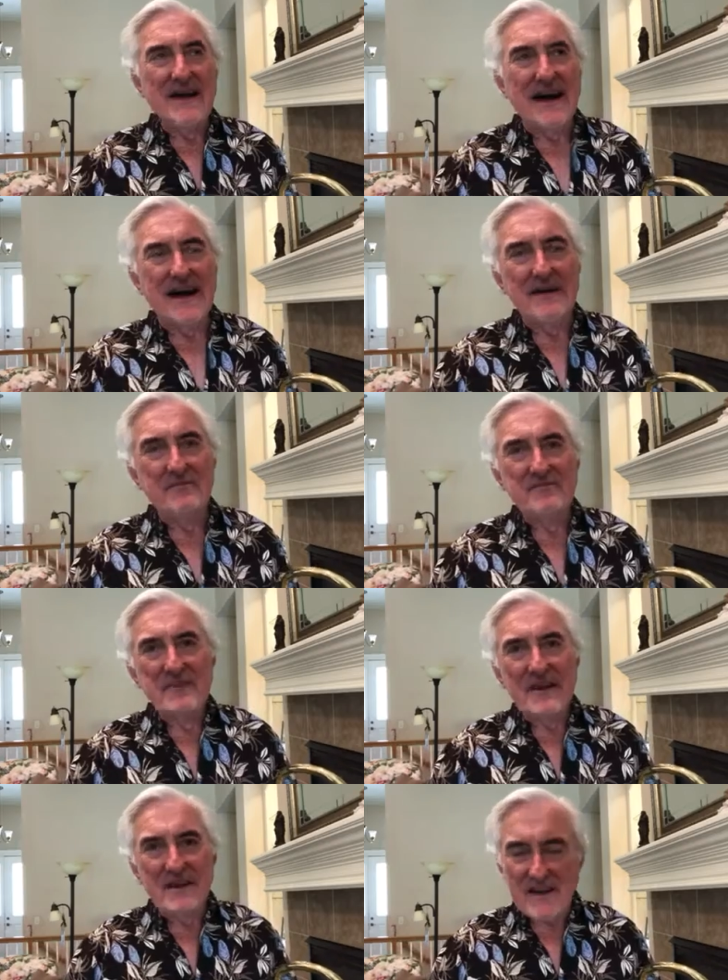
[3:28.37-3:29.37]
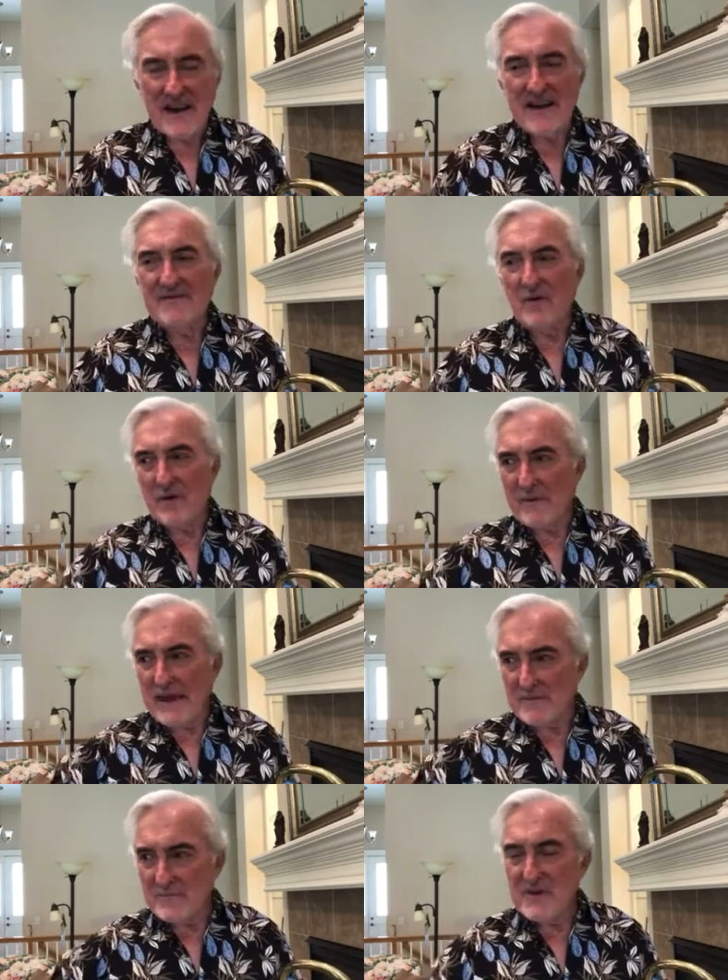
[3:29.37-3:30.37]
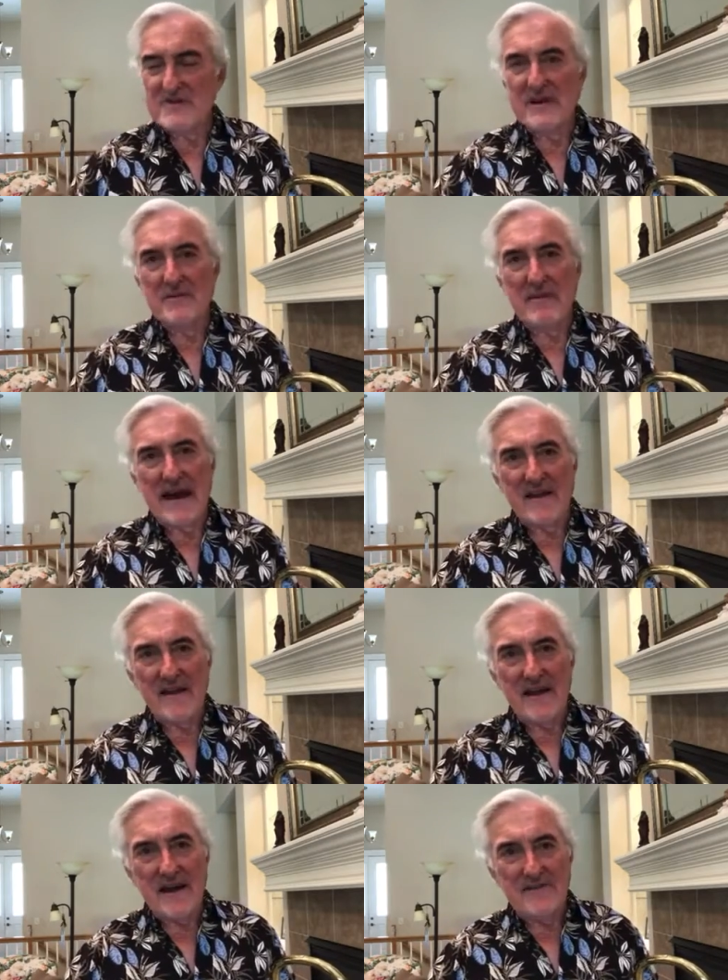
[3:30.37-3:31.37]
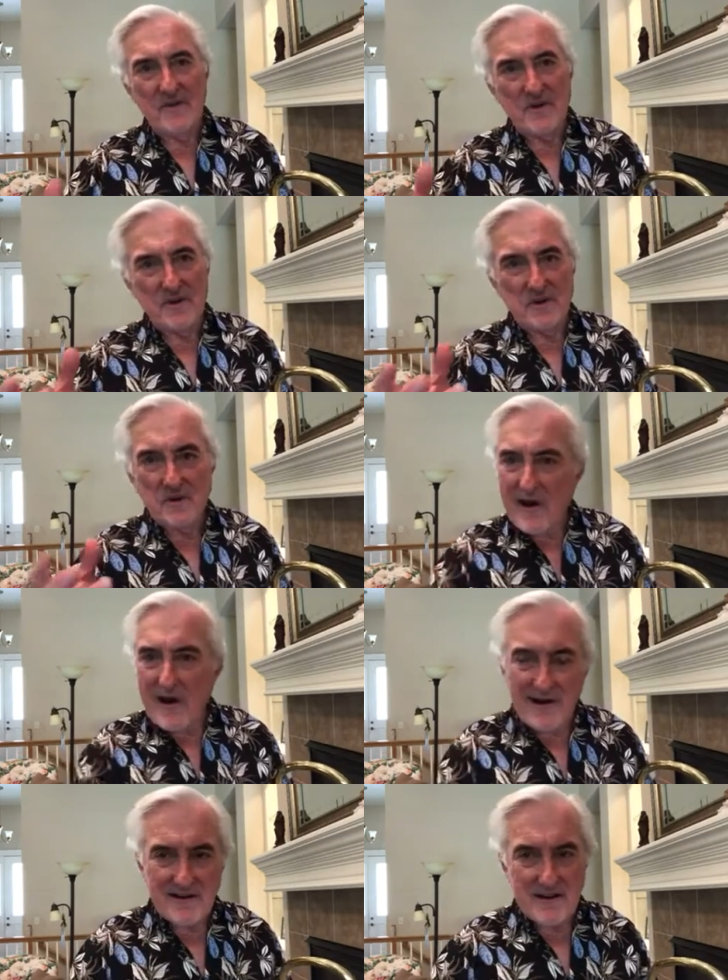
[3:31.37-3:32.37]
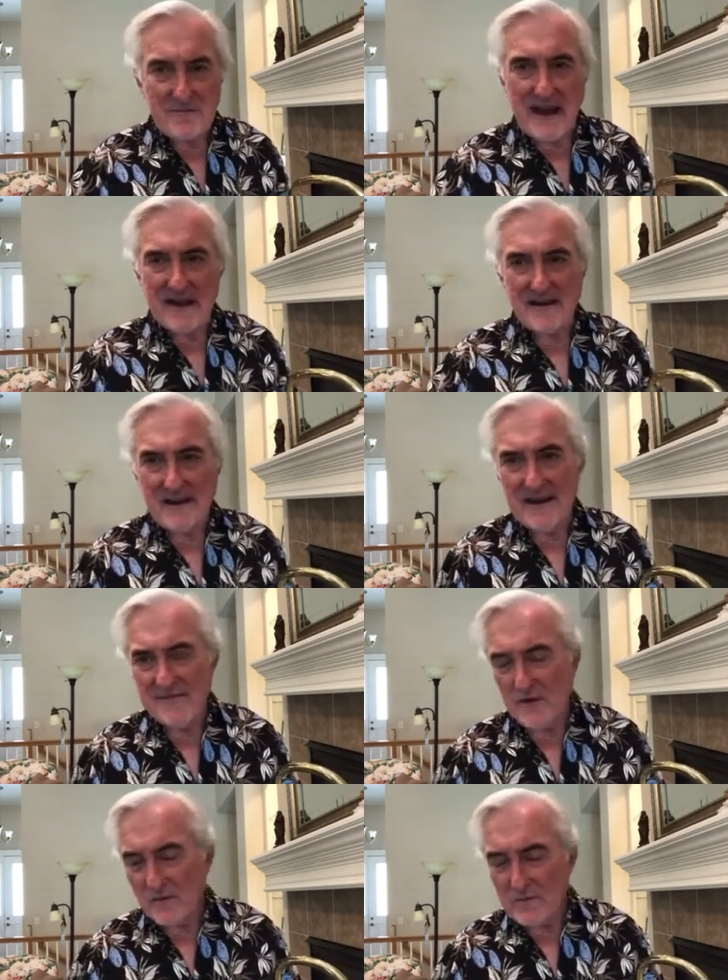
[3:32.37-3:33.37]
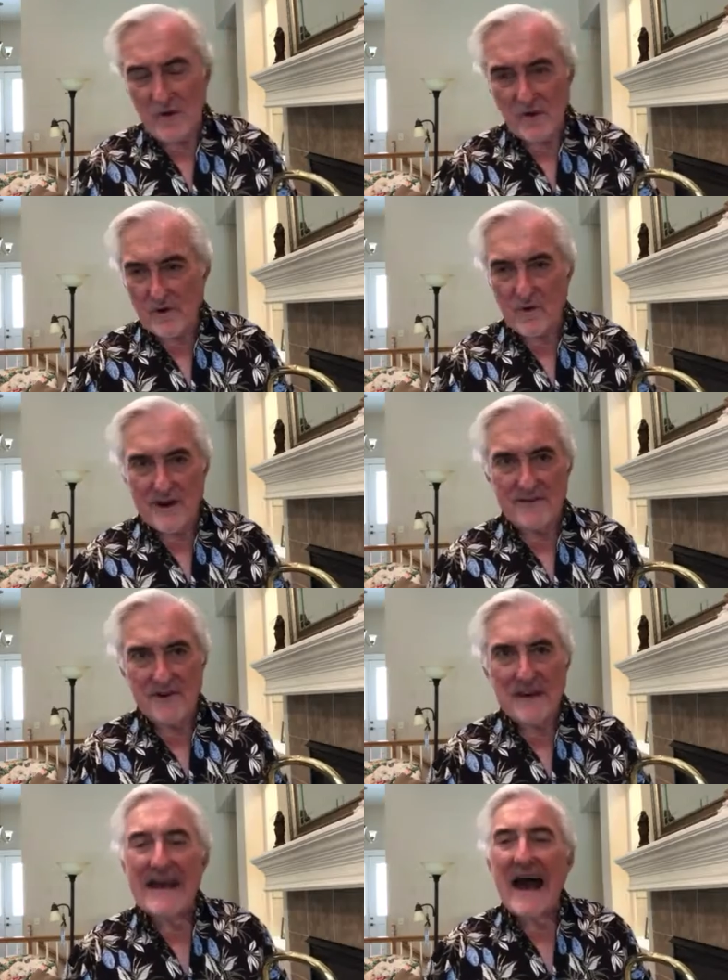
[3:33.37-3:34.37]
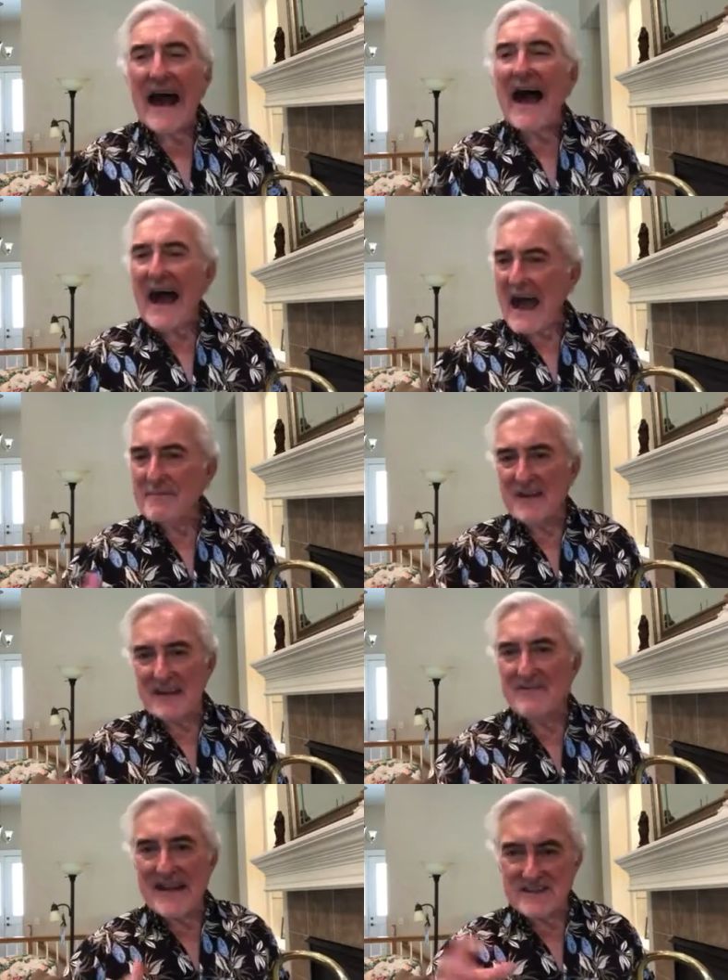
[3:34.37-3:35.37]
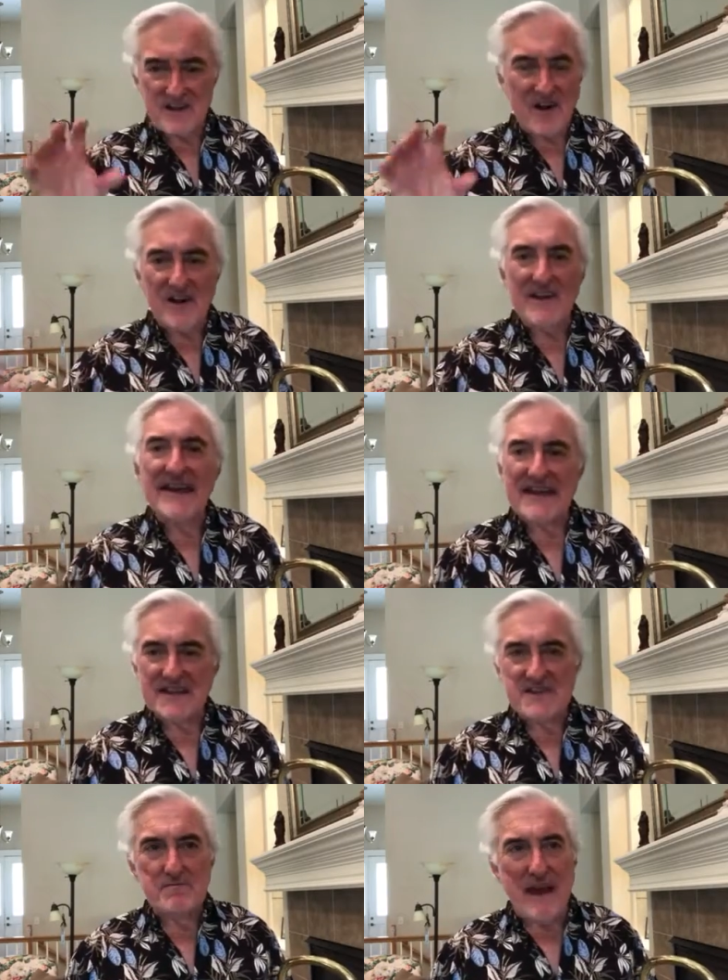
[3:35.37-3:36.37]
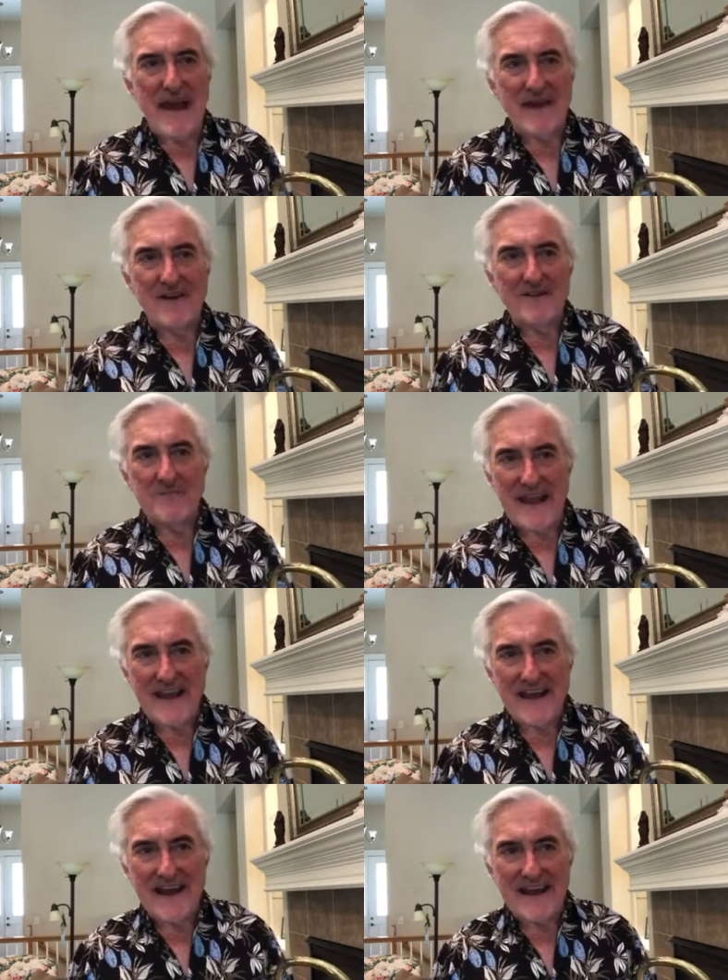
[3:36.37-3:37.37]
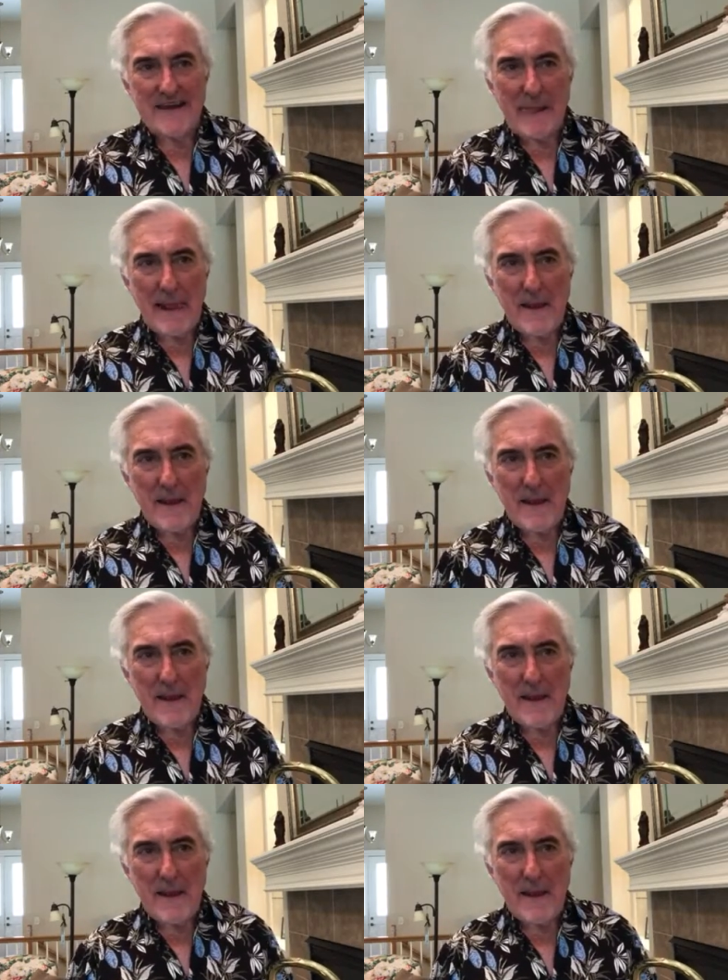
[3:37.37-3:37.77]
love, or write music about love, or do art about love, or whatever, I believe that's all inspired by God.